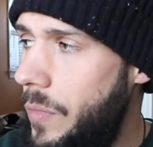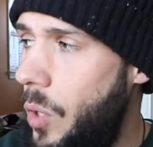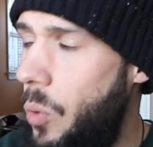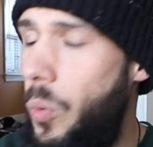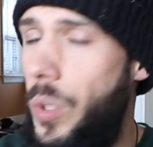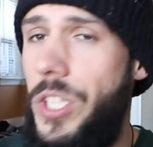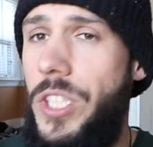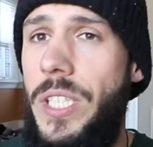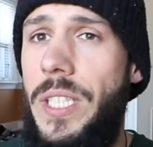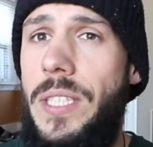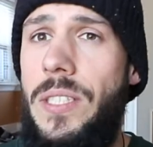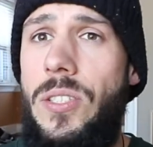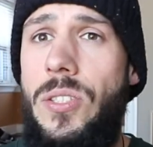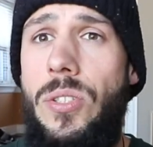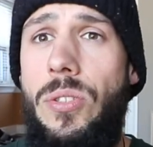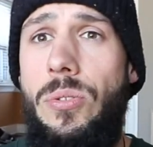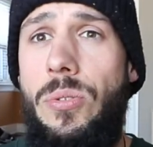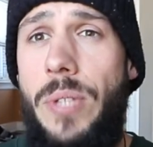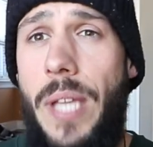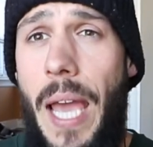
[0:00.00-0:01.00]
which is
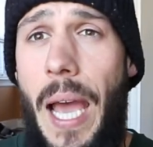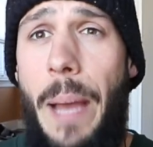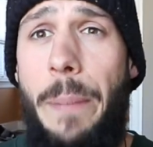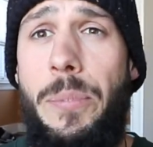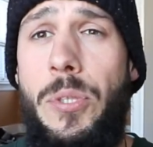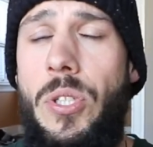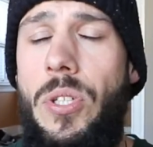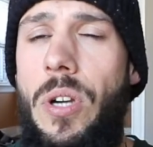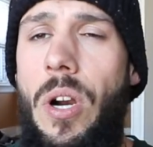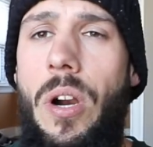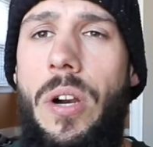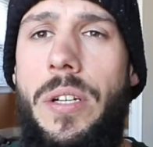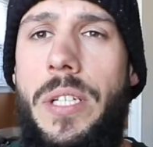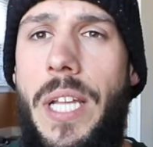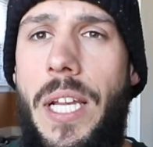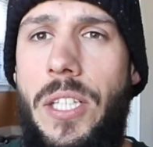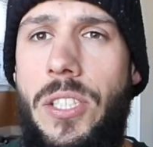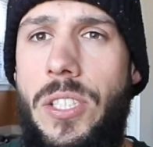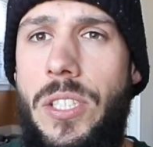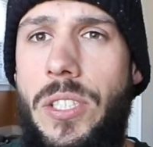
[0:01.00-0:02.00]
to capture our
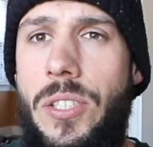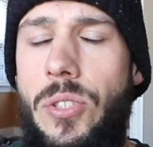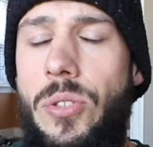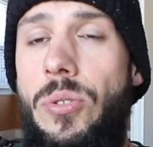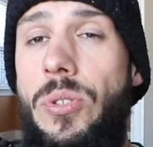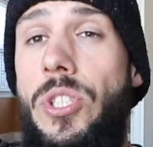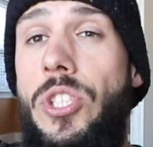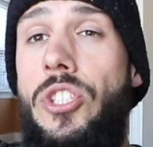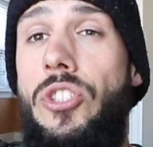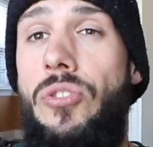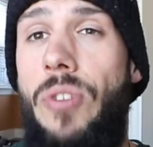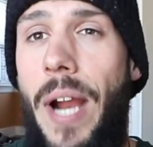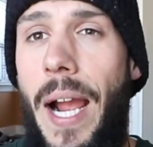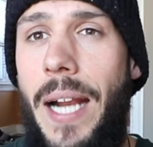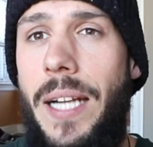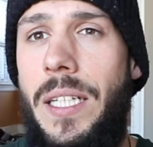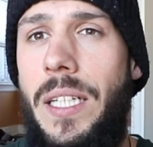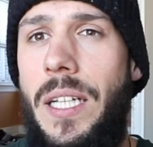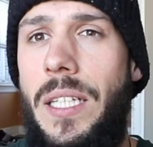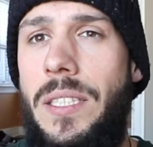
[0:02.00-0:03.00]
attention, to
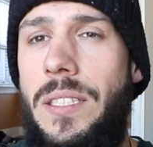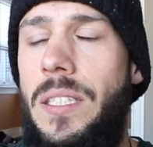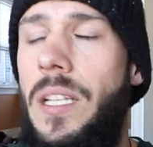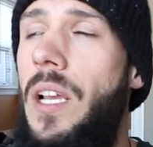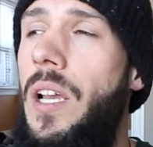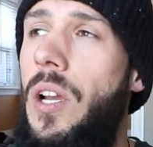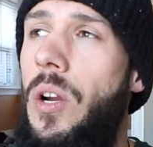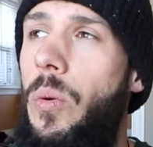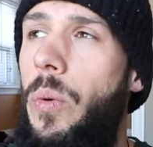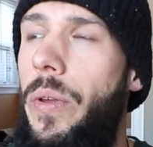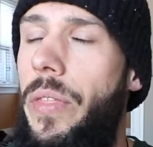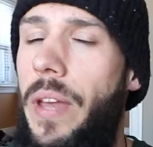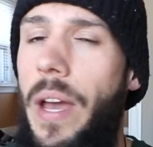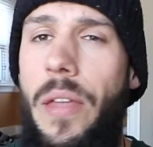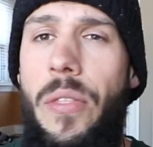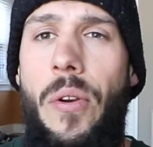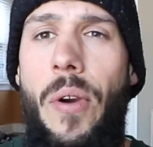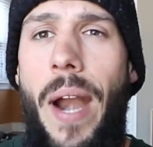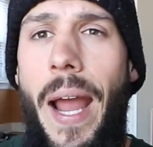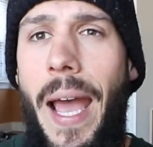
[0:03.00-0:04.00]
distract us with
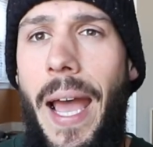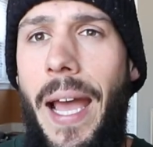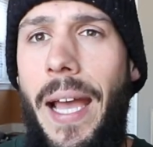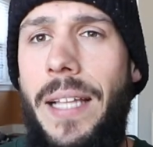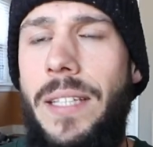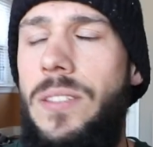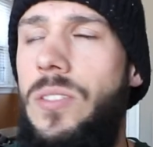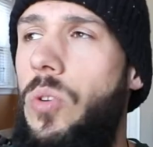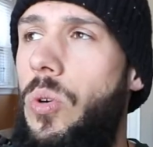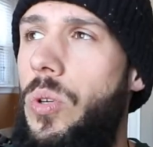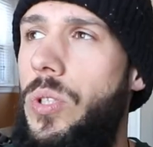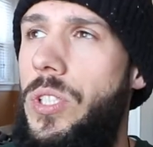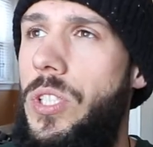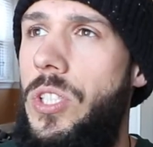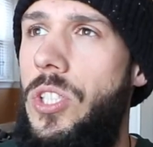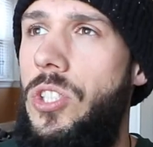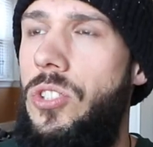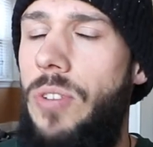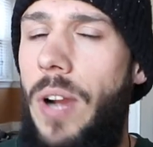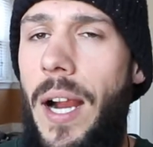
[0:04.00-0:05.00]
either ads or to
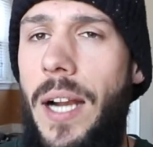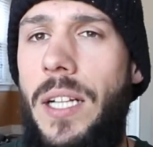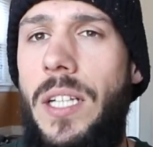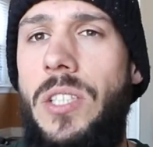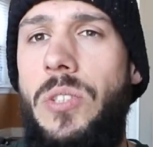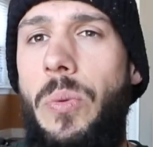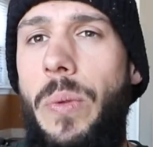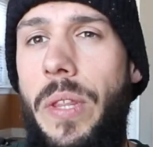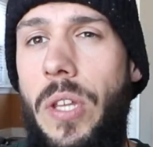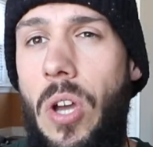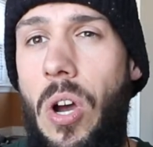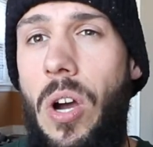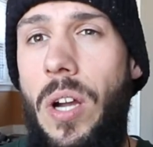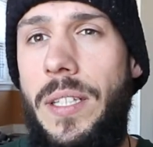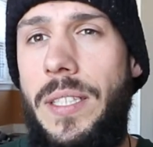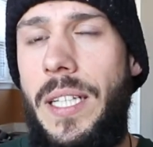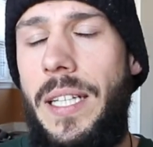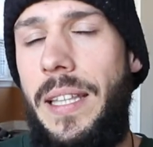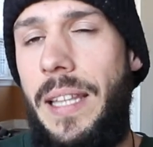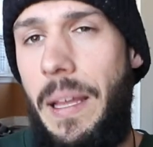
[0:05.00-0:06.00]
distract us with
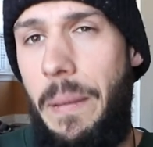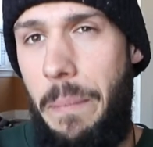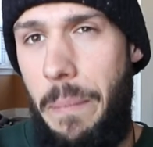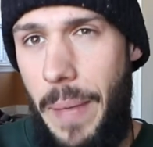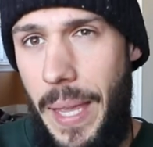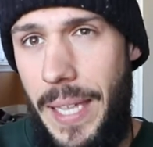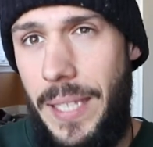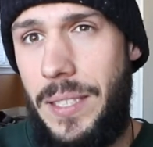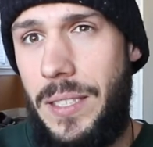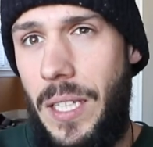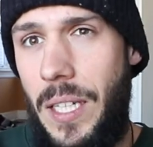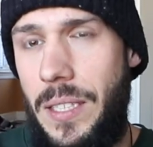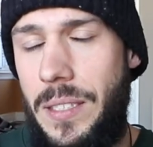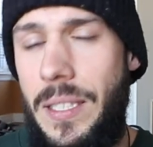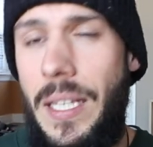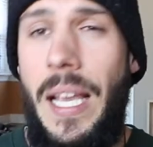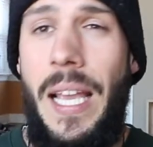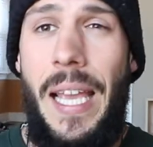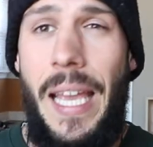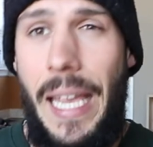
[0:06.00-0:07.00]
content that makes
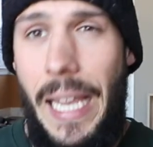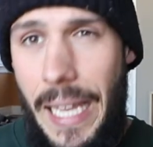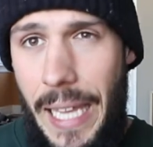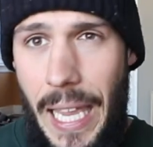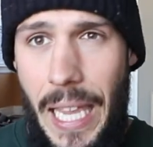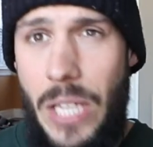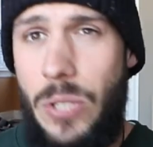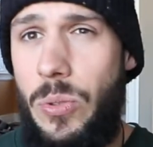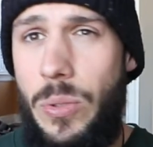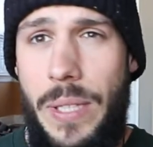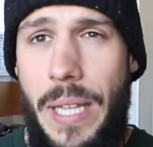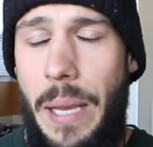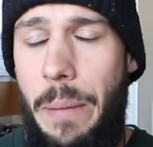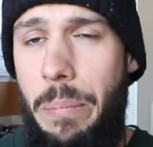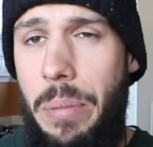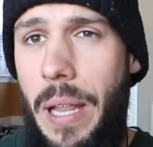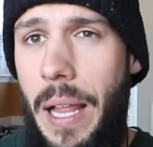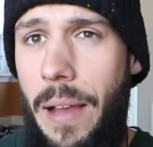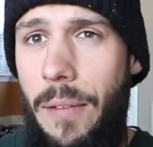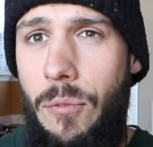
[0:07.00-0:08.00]
us engage with
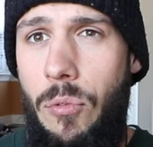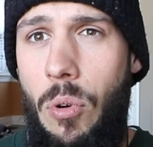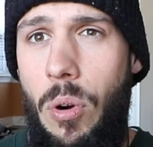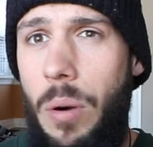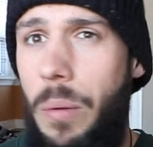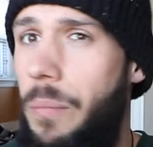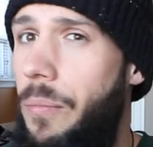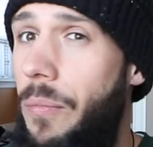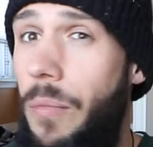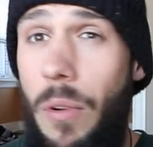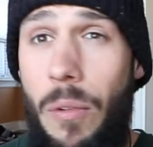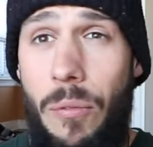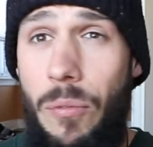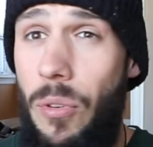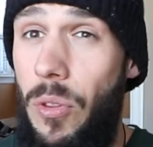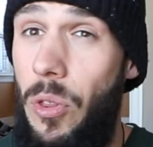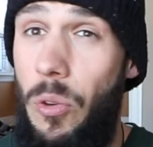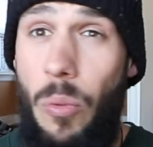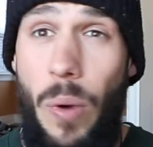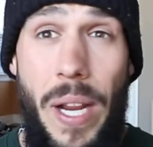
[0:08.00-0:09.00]
that platform
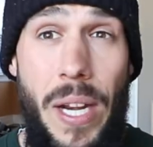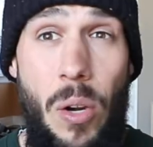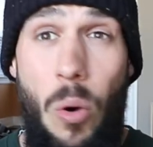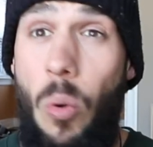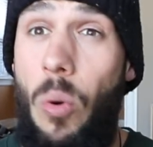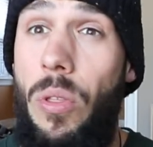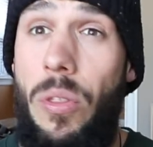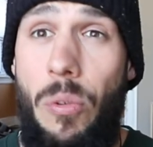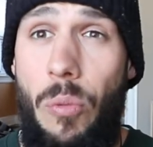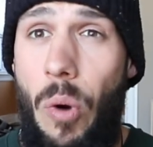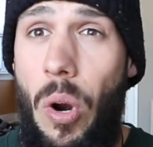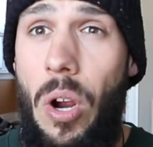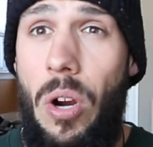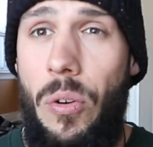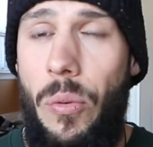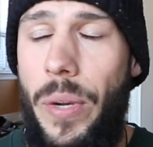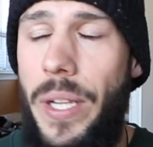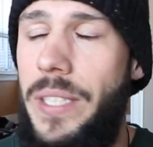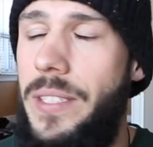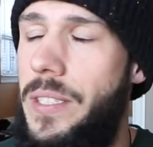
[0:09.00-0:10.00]
for the right or the
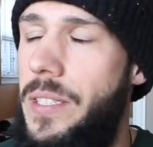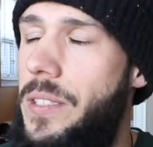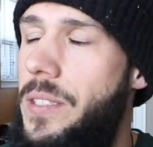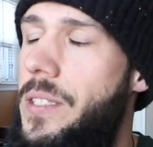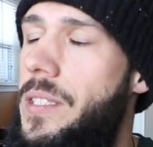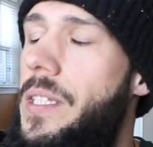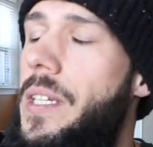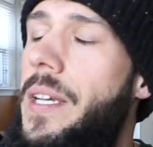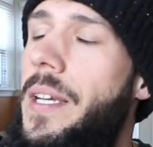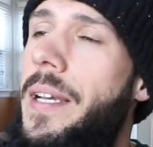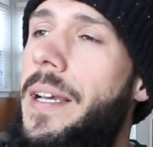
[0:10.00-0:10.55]
wrong reasons.